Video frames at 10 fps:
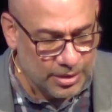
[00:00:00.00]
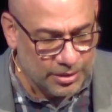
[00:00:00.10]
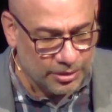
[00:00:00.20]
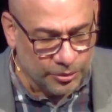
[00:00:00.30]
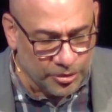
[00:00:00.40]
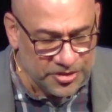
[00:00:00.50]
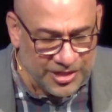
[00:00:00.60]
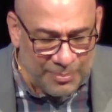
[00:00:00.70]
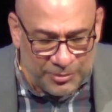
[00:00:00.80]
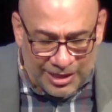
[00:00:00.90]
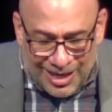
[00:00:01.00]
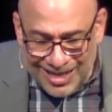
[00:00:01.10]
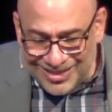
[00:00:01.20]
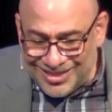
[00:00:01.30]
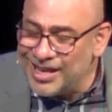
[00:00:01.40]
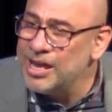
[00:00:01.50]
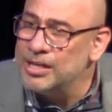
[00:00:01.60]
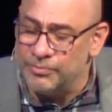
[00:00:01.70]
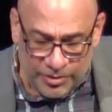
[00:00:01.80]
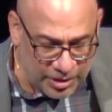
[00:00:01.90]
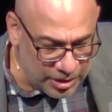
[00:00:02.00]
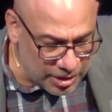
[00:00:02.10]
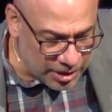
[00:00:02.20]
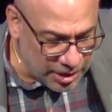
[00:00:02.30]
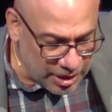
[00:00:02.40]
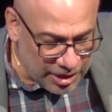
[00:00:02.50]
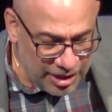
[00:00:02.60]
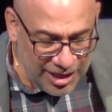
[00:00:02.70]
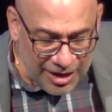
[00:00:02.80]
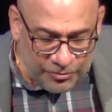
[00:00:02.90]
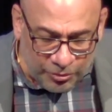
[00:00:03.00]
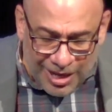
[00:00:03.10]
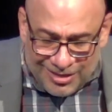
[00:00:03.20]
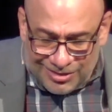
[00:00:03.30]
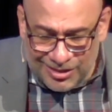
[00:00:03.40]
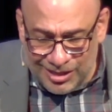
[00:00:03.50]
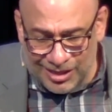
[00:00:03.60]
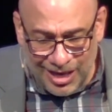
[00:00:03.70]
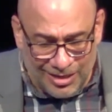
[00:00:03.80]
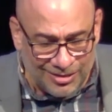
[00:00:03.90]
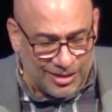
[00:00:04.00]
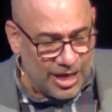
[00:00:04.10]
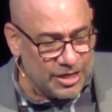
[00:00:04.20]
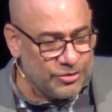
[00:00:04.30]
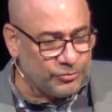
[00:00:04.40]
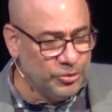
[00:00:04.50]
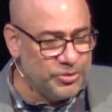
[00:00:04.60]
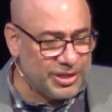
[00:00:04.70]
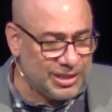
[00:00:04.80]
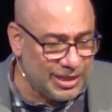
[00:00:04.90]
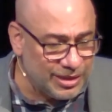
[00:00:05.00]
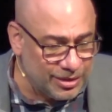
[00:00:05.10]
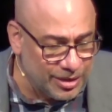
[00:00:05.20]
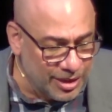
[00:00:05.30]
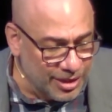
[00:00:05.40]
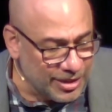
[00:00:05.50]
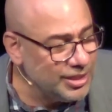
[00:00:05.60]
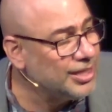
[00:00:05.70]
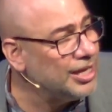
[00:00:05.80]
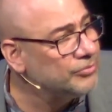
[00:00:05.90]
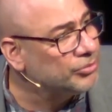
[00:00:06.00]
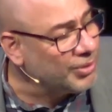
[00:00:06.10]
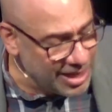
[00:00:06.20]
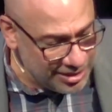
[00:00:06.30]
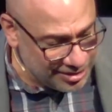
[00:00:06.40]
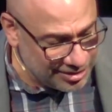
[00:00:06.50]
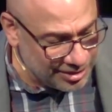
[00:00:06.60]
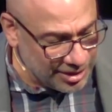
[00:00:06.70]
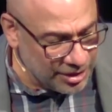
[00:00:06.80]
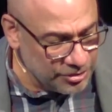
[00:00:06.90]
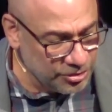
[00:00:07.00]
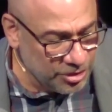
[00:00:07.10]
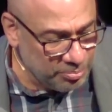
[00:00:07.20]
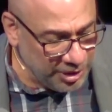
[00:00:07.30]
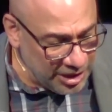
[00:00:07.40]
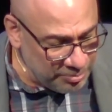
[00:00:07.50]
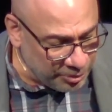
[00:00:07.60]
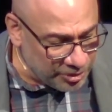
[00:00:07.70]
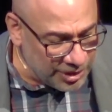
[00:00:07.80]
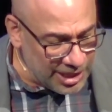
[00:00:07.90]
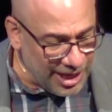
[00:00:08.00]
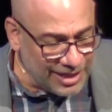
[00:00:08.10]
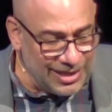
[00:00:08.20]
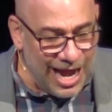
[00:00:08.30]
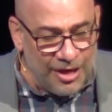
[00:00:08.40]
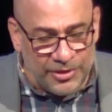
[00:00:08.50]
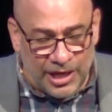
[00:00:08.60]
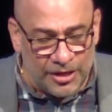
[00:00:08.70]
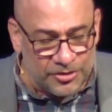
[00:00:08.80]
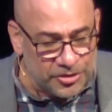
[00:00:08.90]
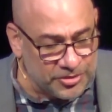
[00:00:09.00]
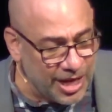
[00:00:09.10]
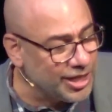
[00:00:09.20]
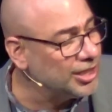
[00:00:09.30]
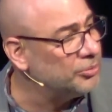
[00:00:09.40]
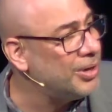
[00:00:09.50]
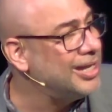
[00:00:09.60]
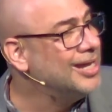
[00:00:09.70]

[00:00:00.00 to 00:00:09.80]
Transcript: The Lord stepped in and saved. He gave grace to King Asa, and through the king, he gave grace to the people. And now the idols are taken away.